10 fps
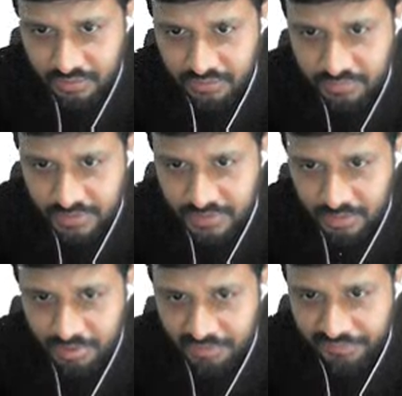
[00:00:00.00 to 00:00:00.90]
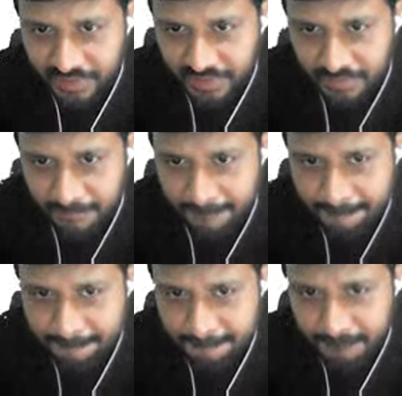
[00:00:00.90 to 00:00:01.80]
signum of n
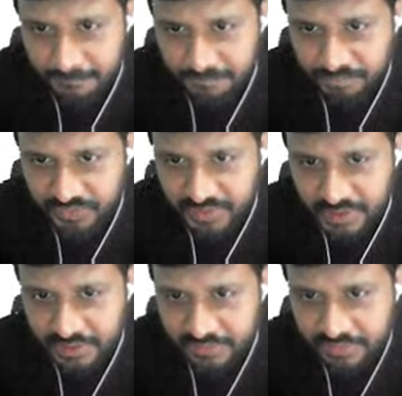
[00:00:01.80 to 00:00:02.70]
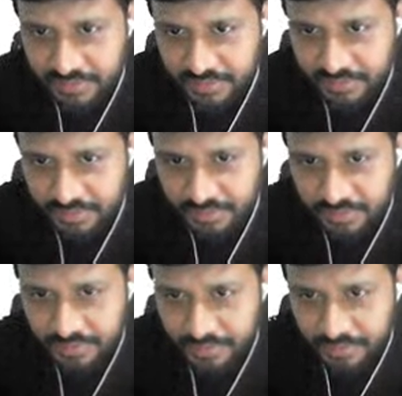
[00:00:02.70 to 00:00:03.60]
is
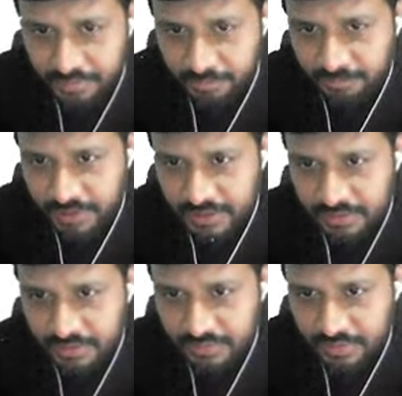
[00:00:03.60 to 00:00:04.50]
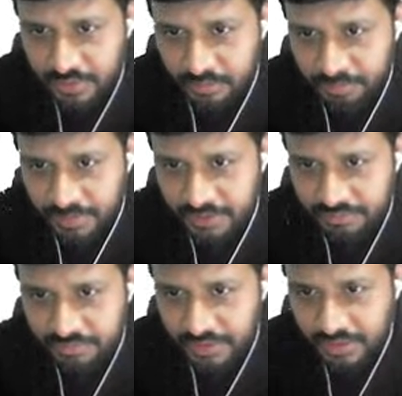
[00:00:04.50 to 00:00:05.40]
1, 0,
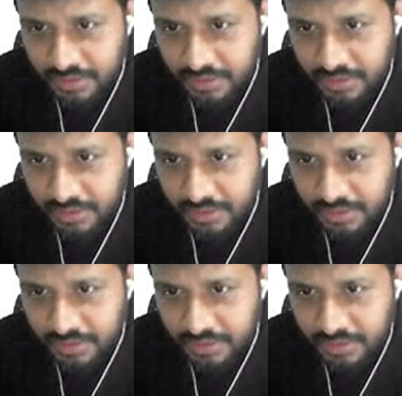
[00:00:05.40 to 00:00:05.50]
minus 1.